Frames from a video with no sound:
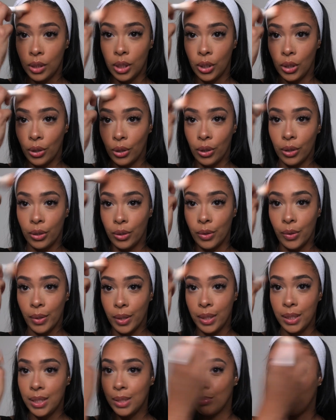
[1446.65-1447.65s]
Girl,
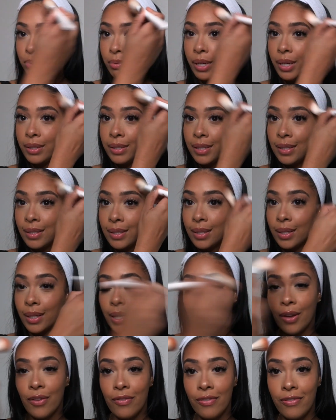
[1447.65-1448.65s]
these brows is
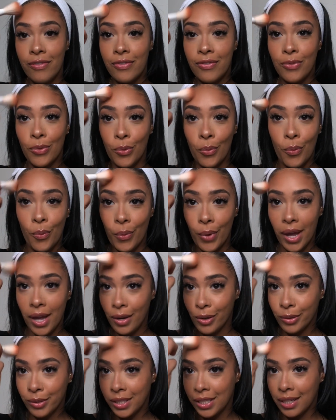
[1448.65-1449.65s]
looking
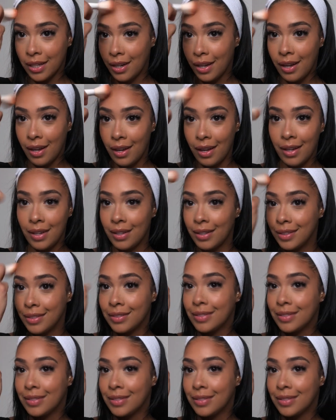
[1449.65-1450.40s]
fuego today.